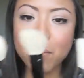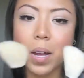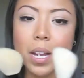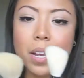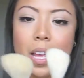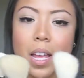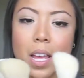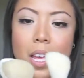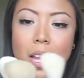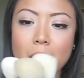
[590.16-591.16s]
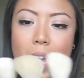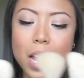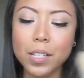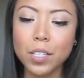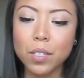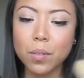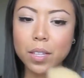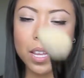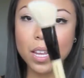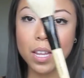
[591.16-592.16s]
one. I just don't
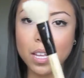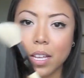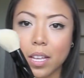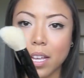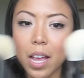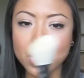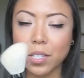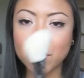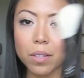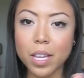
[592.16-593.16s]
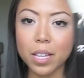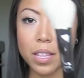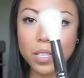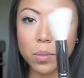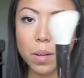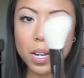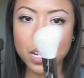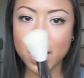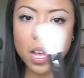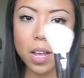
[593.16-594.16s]
think this one
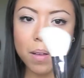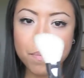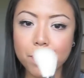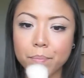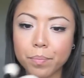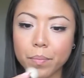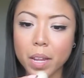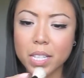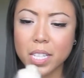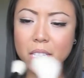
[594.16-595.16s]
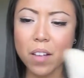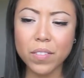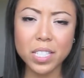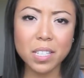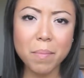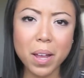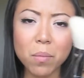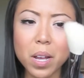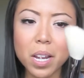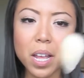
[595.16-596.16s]
is as soft as the
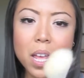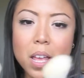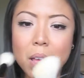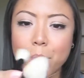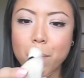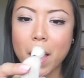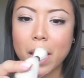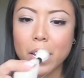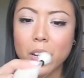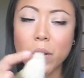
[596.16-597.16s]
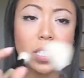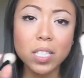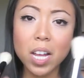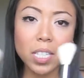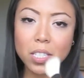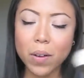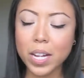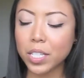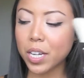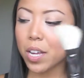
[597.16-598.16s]
MAC one, but you know, it's not
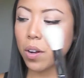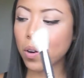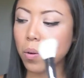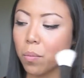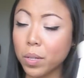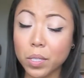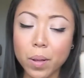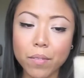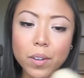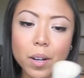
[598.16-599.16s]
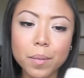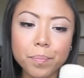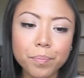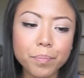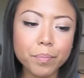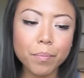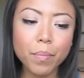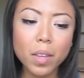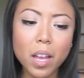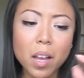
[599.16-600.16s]
scratchy or whatsoever.
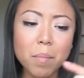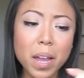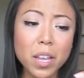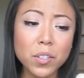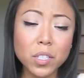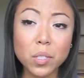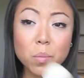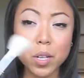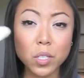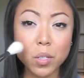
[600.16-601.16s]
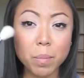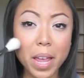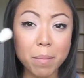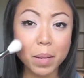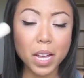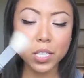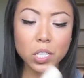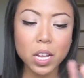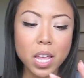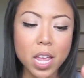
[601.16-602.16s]
I use this one to apply
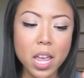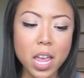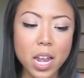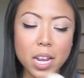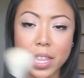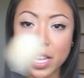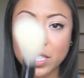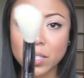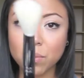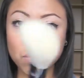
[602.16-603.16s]
blush, and I think it's